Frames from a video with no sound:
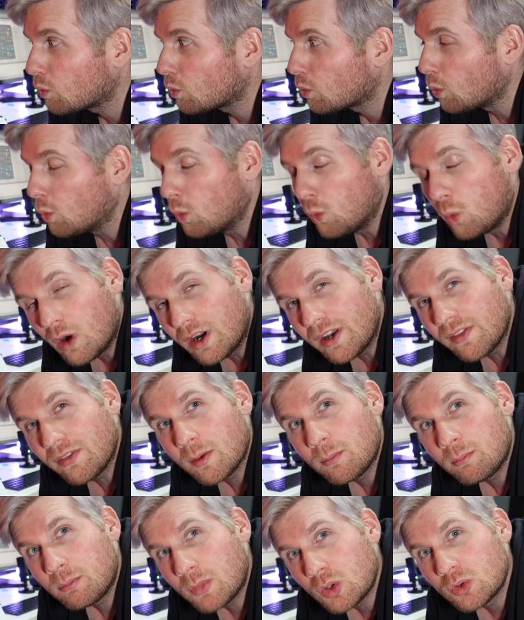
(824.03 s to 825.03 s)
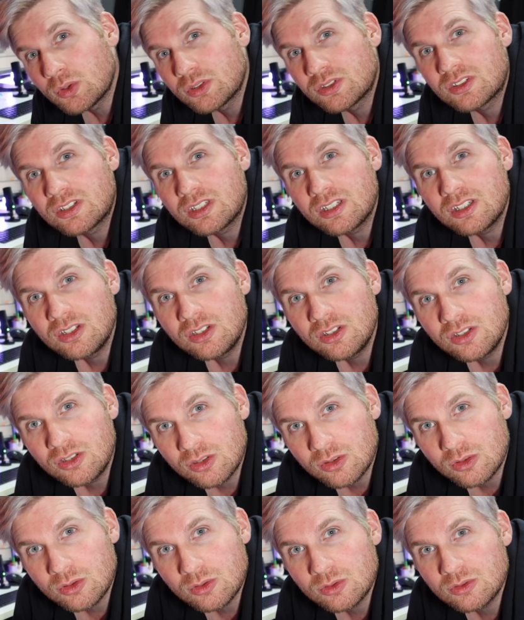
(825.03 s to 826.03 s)
one of the most
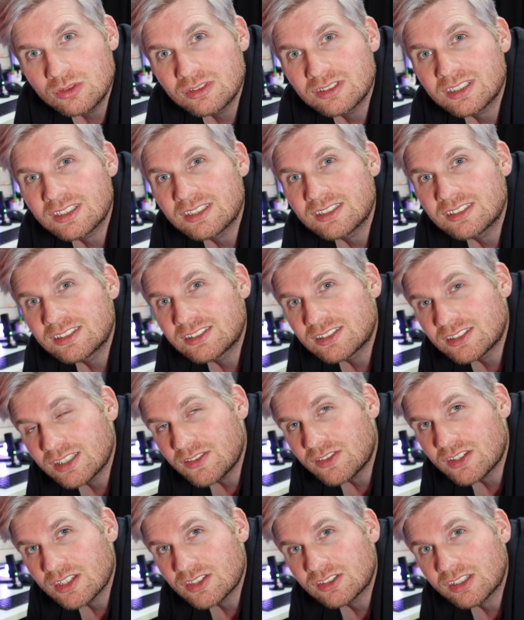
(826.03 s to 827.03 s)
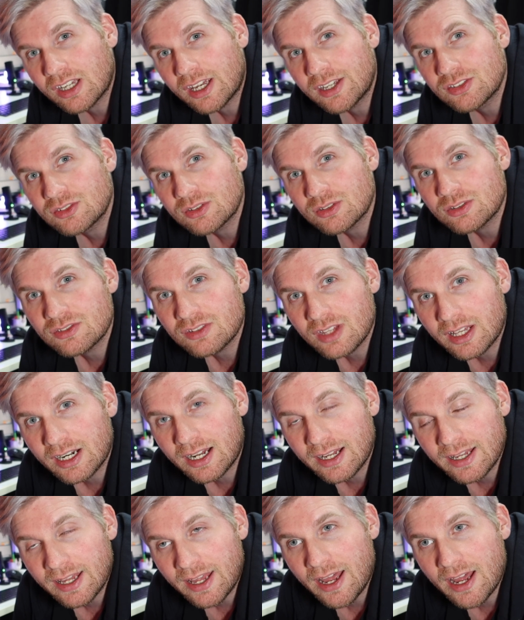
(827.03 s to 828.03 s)
used synthesizers that
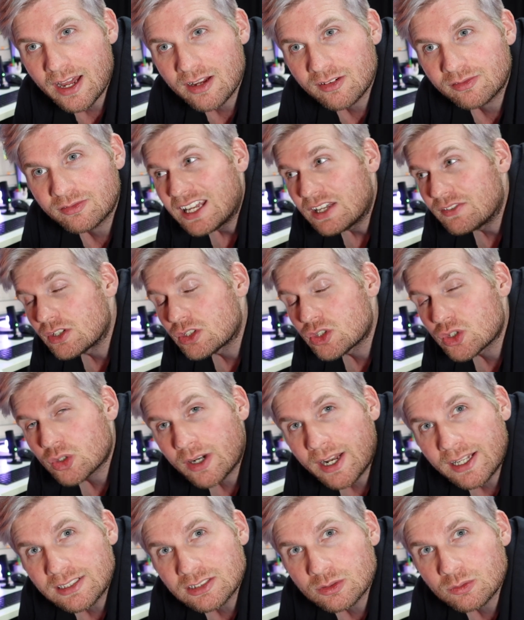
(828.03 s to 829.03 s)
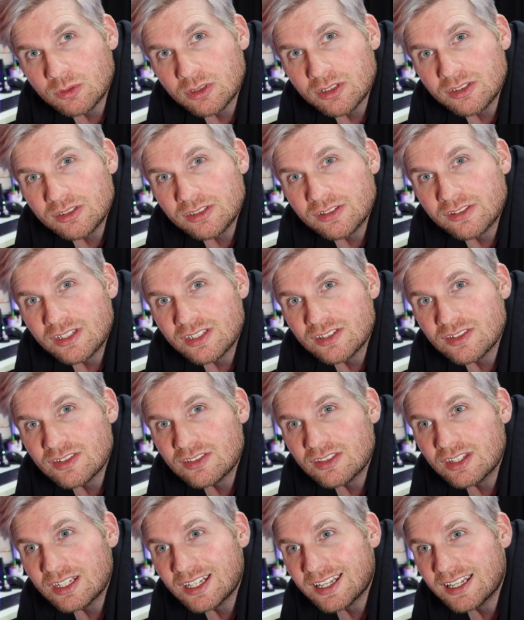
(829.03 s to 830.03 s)
I have. In the trance world, this
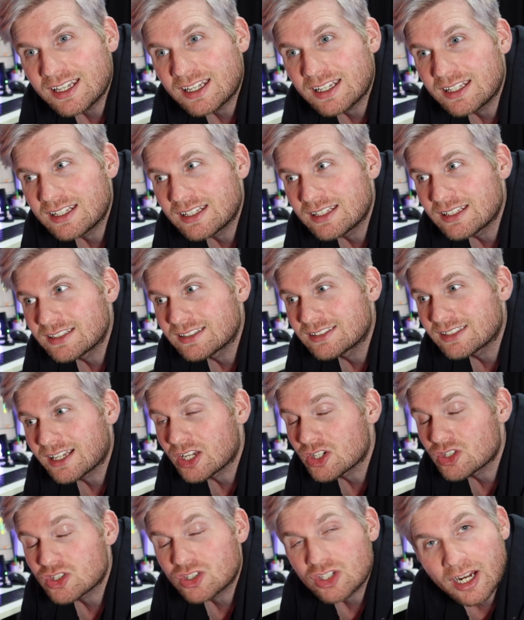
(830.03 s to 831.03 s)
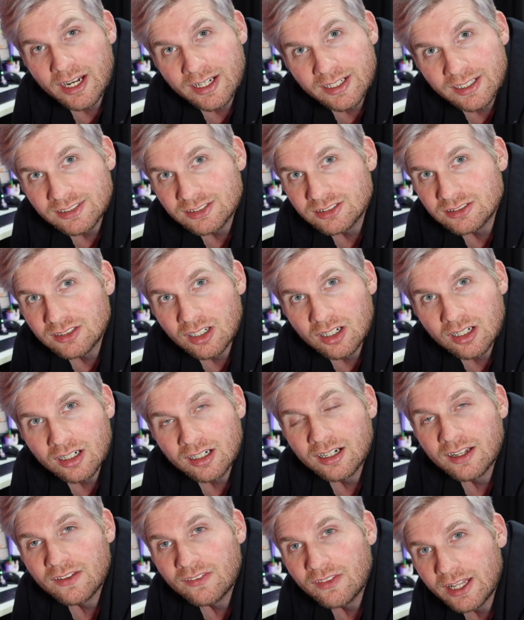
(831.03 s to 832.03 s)
thing is a shining
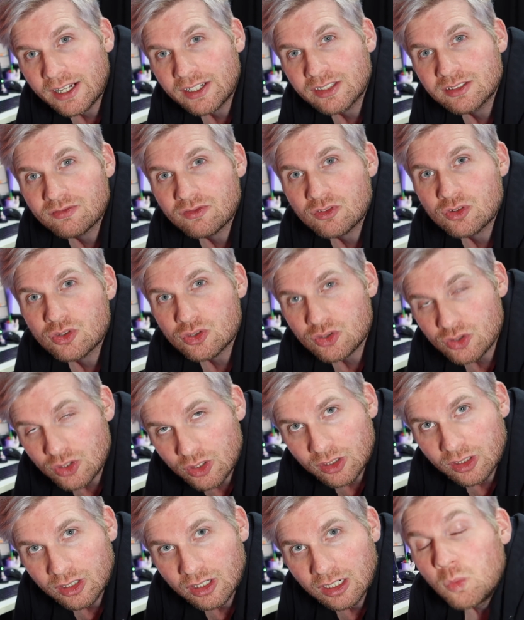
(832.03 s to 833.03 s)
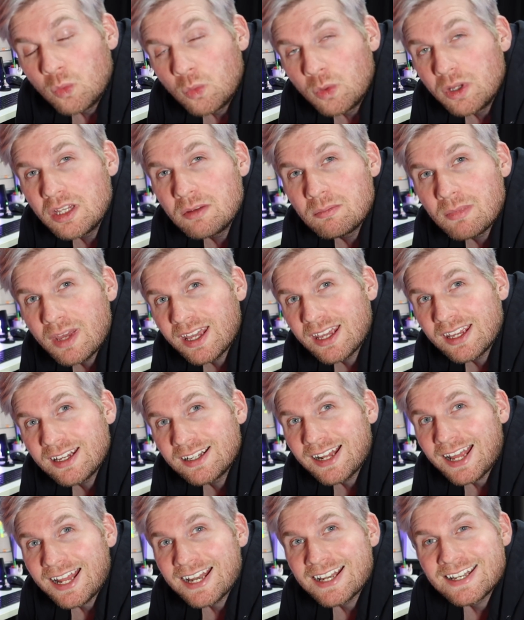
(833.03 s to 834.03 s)
star, that is for sure. We
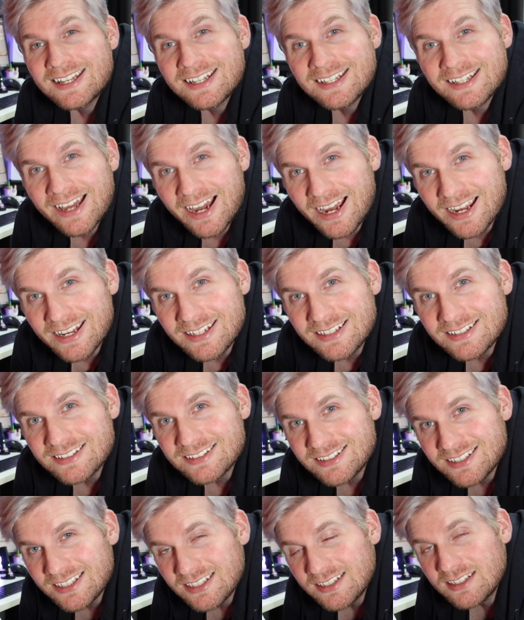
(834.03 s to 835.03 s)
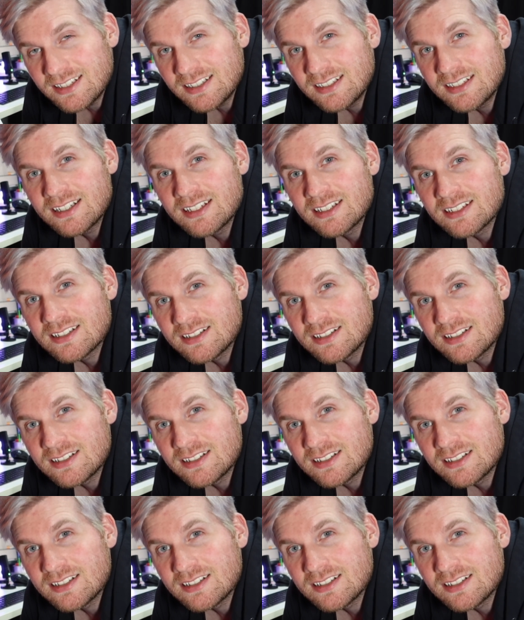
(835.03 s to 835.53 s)
made 19